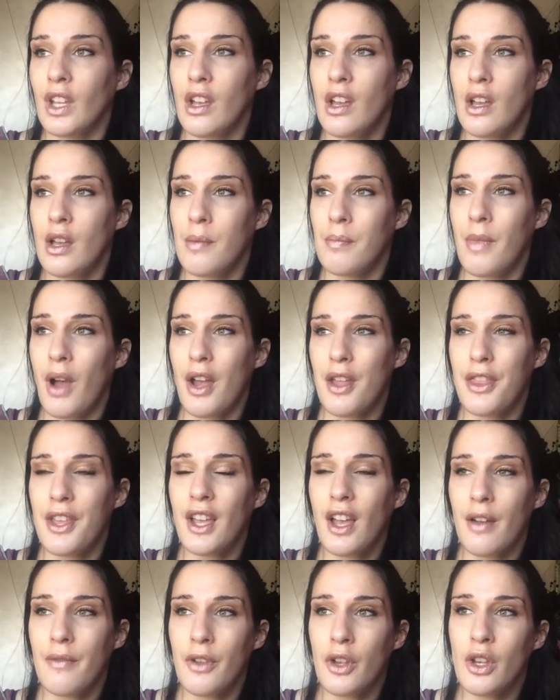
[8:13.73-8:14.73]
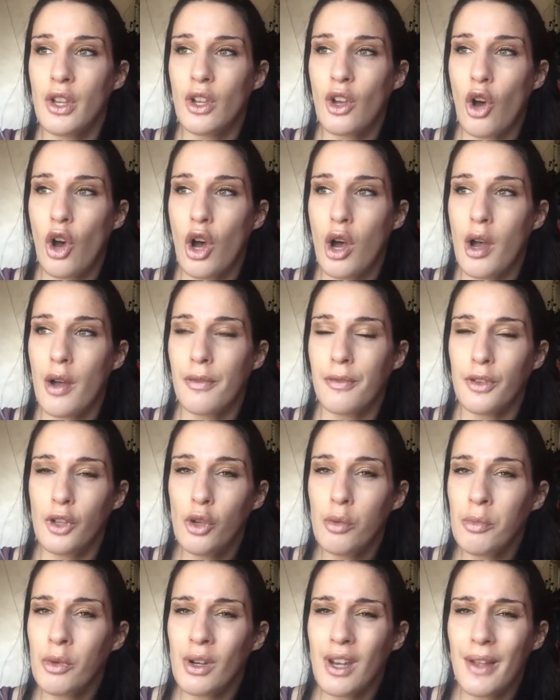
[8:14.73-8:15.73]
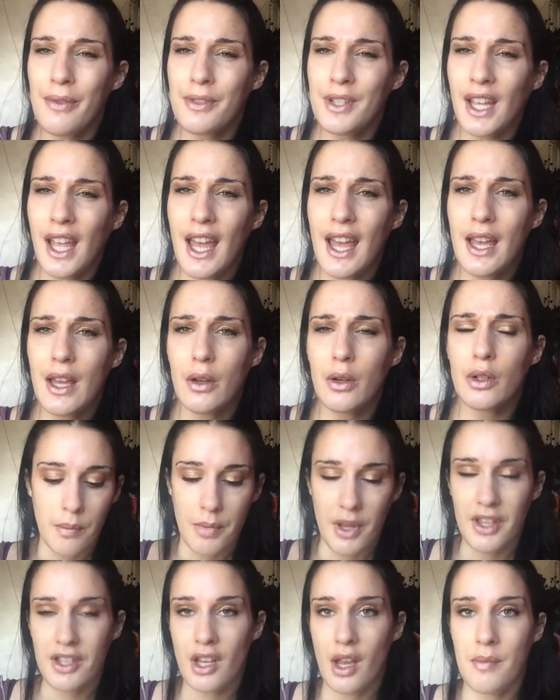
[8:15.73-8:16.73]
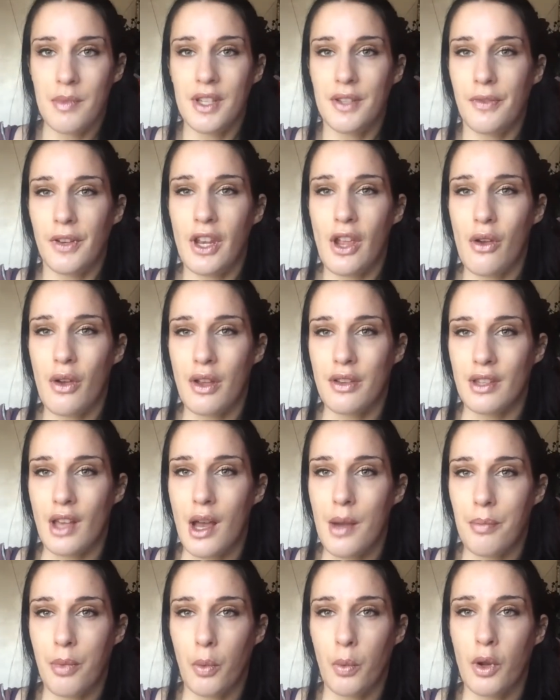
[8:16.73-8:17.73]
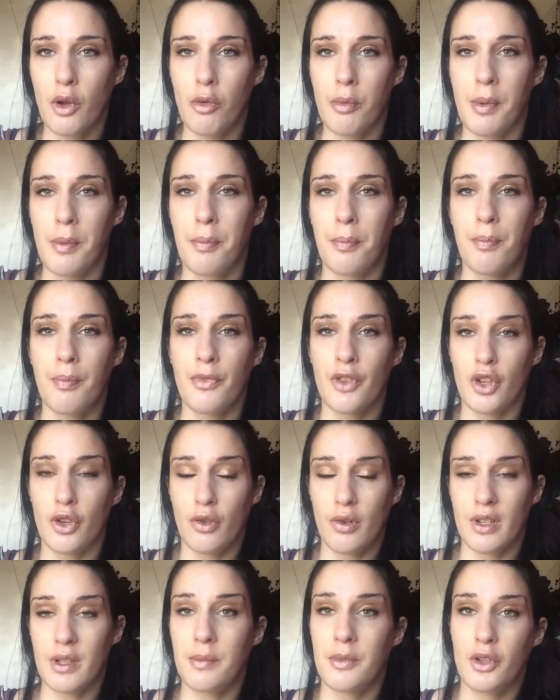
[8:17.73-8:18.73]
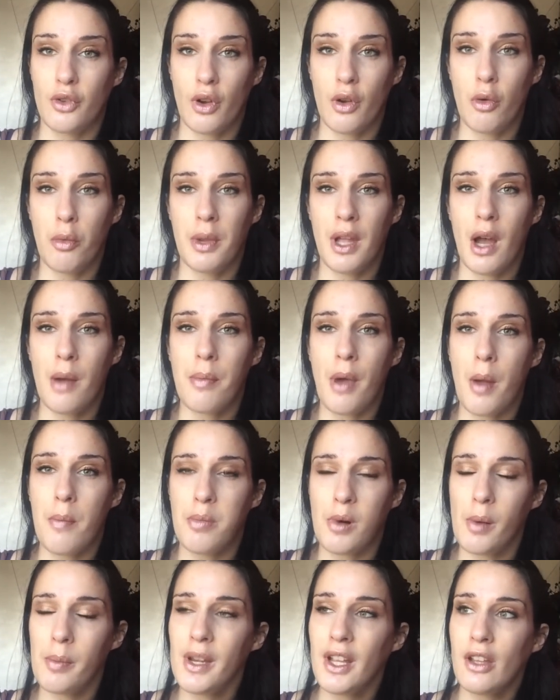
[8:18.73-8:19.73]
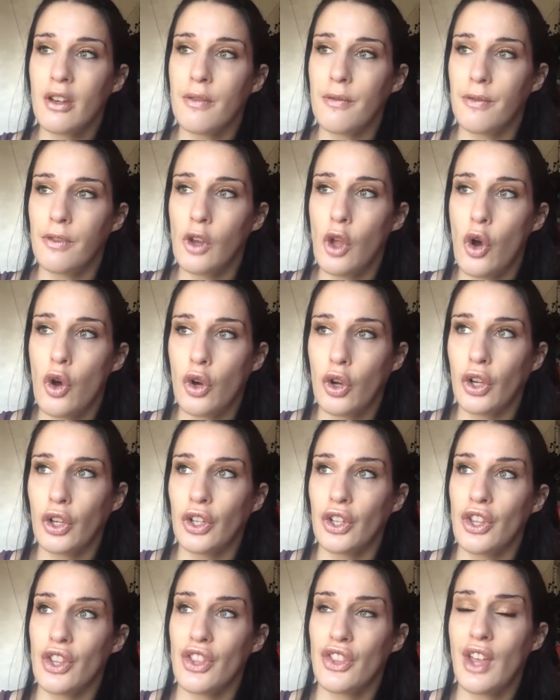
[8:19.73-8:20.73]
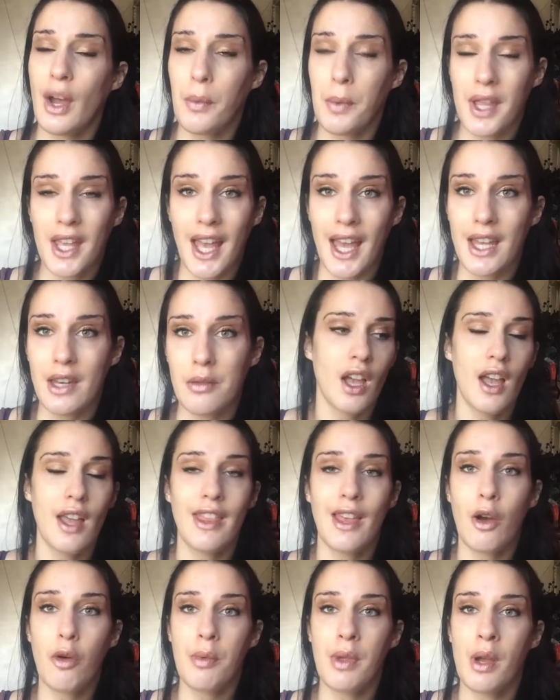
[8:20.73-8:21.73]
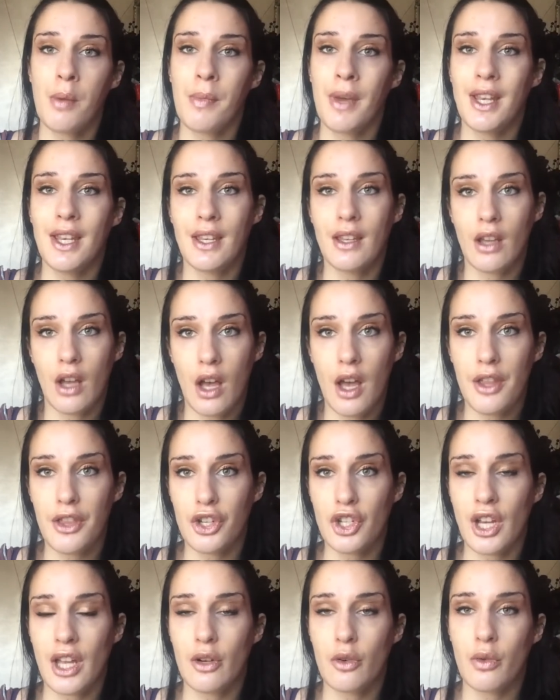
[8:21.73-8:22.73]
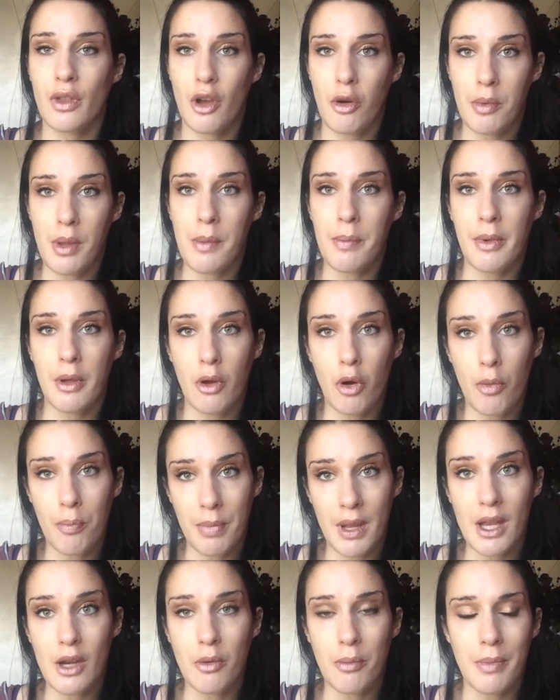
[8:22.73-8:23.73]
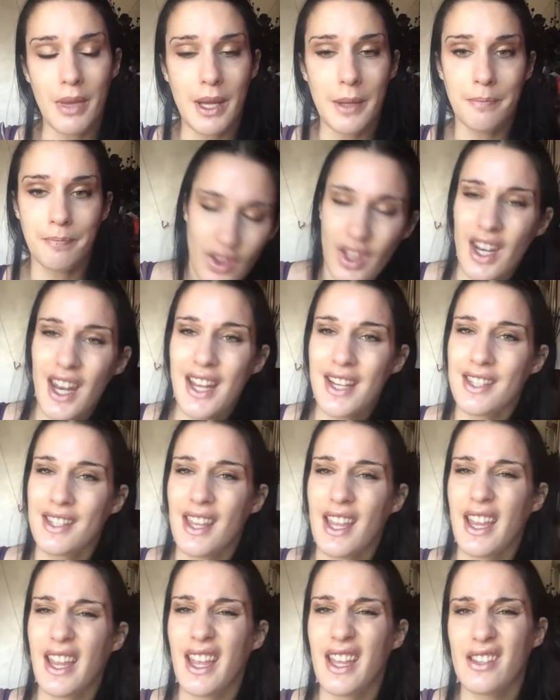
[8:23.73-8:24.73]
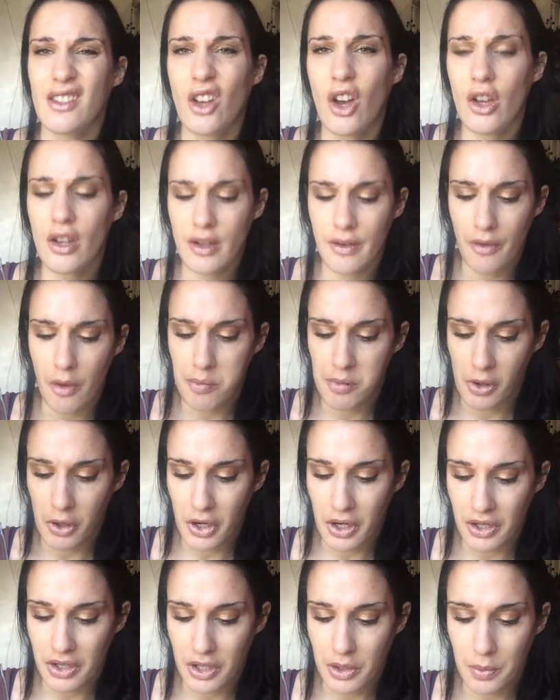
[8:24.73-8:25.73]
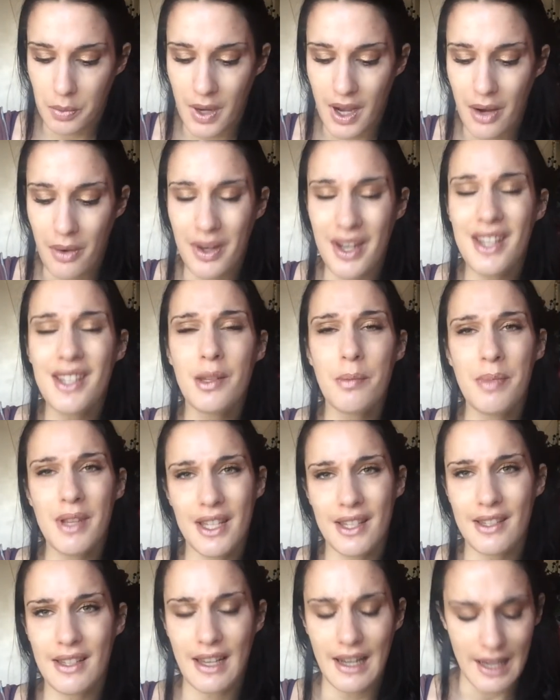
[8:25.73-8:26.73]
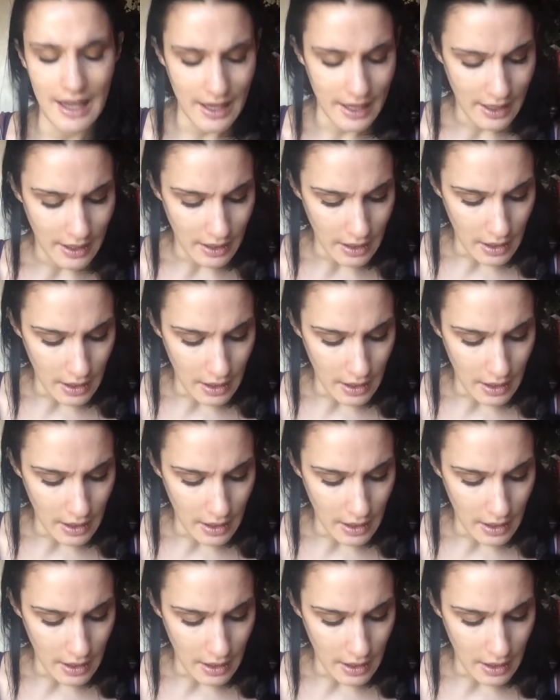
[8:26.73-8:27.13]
I think I've only got a few more left to get. By the time this video goes up, the Christmas tree will be up. I'm probably going to vlog that weekend. That will be on my other channel. That will be on Bean On Me. The next thing is kind of a product as well, and it's a bit silly,